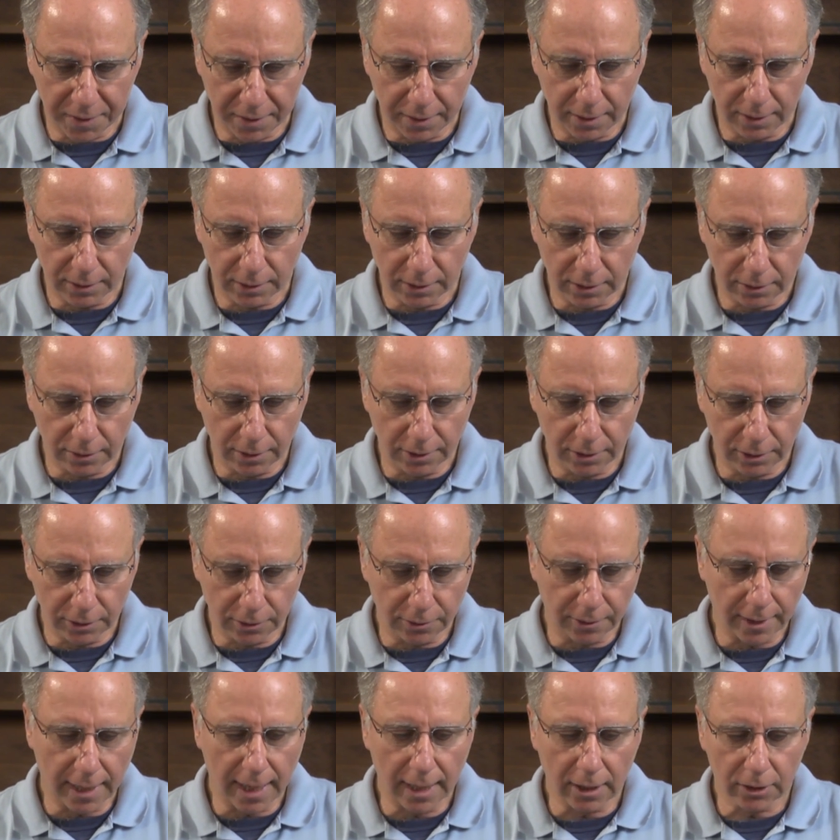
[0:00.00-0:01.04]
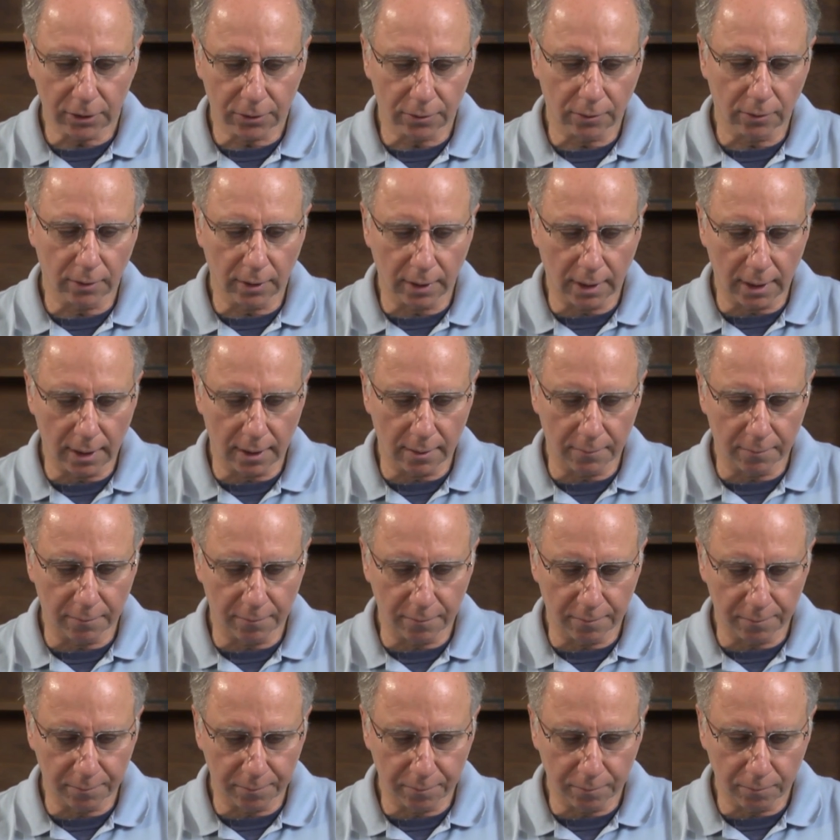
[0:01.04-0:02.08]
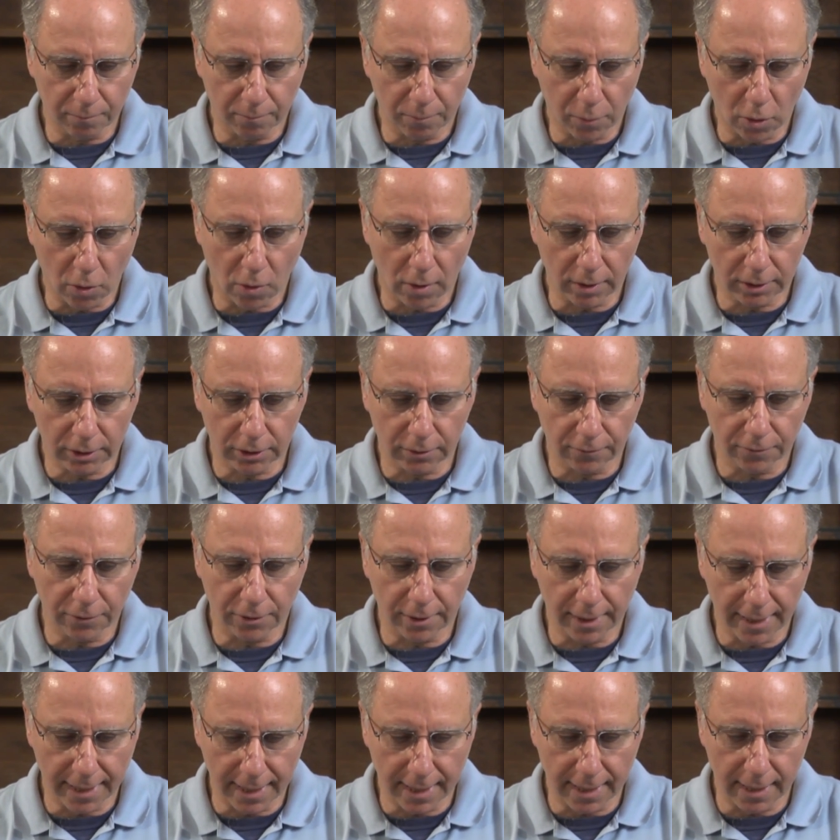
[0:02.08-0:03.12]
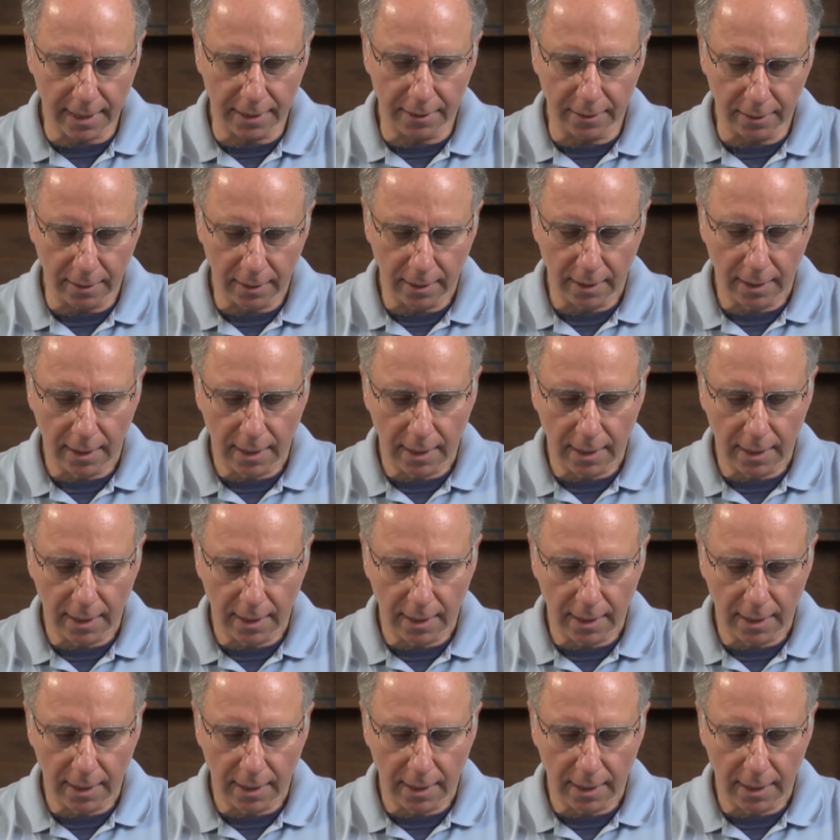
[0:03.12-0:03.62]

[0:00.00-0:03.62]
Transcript: these are your actual parts of your head,